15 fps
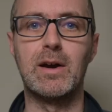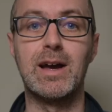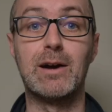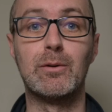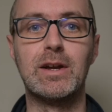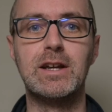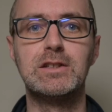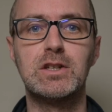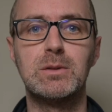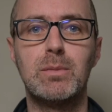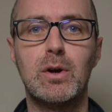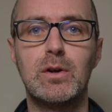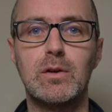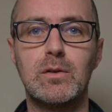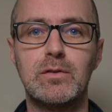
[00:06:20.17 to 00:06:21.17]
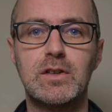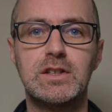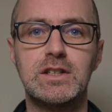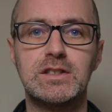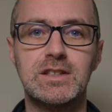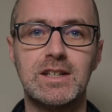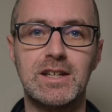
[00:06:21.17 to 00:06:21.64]
how each component of the
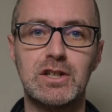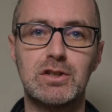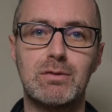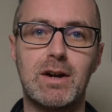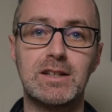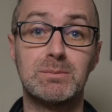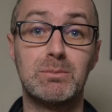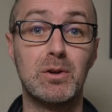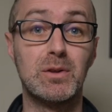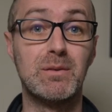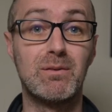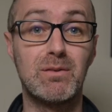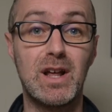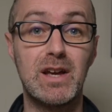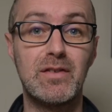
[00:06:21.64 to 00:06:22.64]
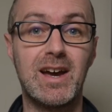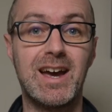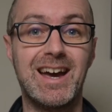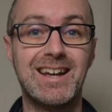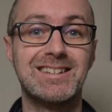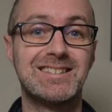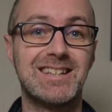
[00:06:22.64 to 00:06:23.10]
dish interacts both in flavour
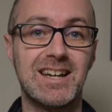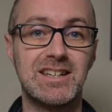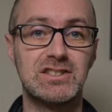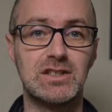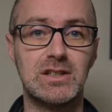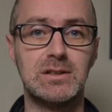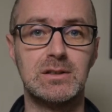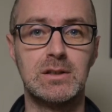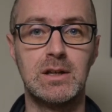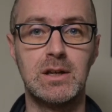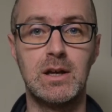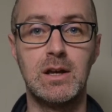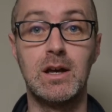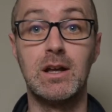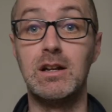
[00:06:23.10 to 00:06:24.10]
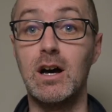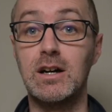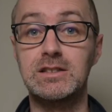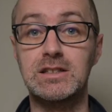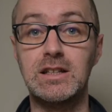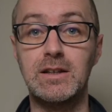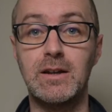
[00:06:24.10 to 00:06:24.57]
and texture.
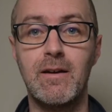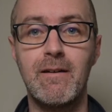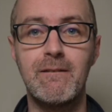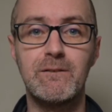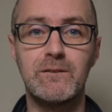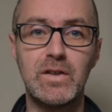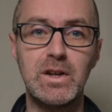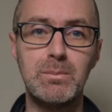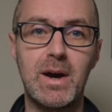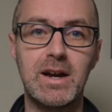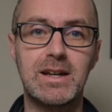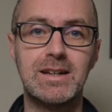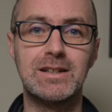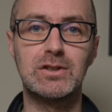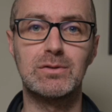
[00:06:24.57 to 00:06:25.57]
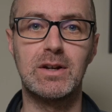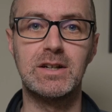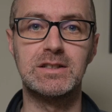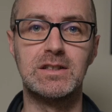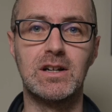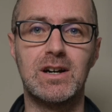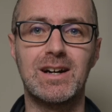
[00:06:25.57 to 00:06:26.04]
Lastly, feedback and
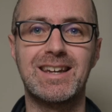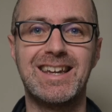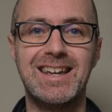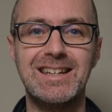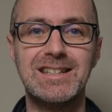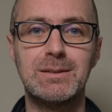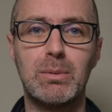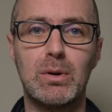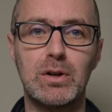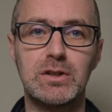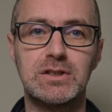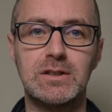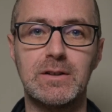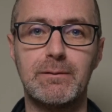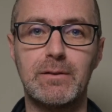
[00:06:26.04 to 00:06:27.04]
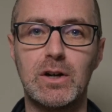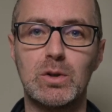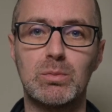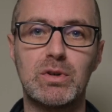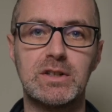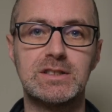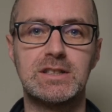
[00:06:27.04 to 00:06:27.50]
iteration are key to polishing the final
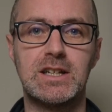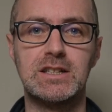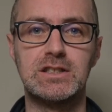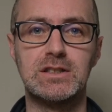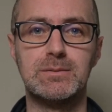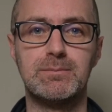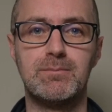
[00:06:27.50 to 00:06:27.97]
presentation.